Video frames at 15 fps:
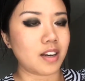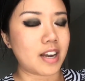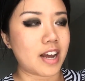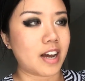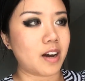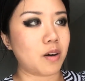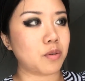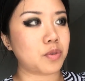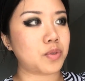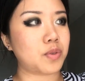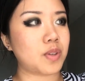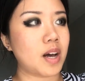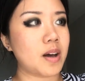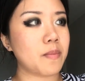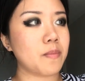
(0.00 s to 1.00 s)
Now,
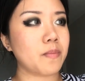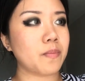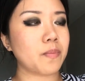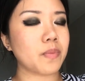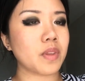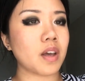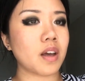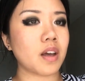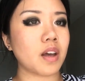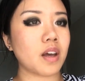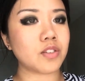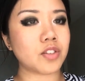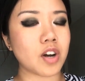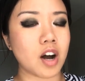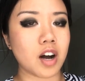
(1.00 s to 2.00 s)
some
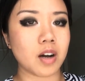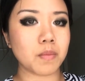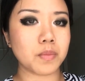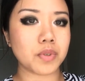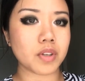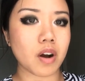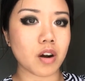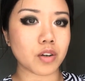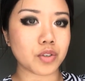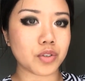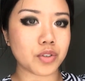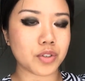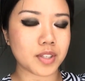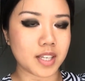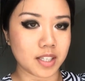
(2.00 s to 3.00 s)
doms are
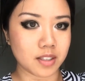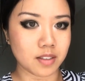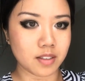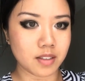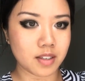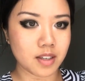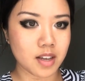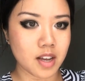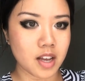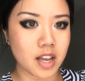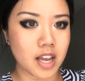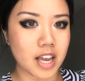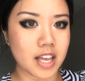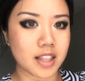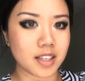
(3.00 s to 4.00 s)
skilled
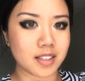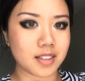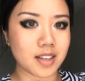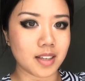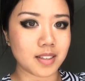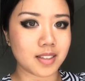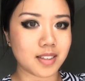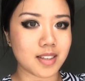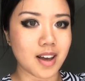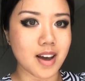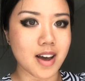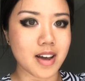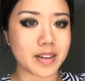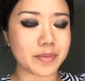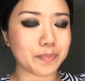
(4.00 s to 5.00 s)
in the sense
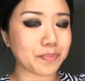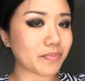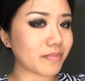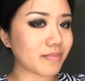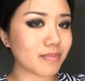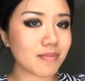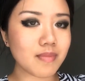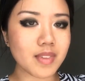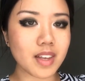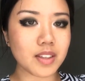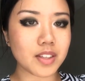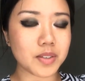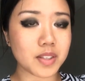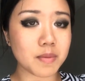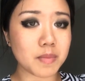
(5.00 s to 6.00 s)
that
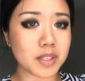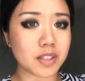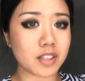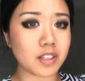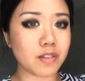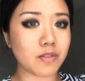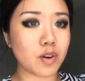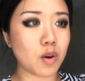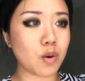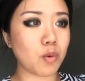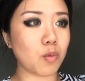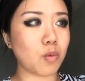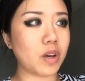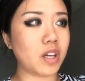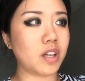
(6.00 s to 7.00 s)
the
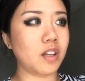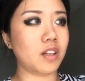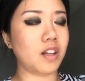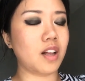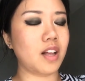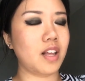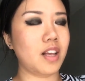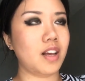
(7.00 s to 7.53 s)
submissive will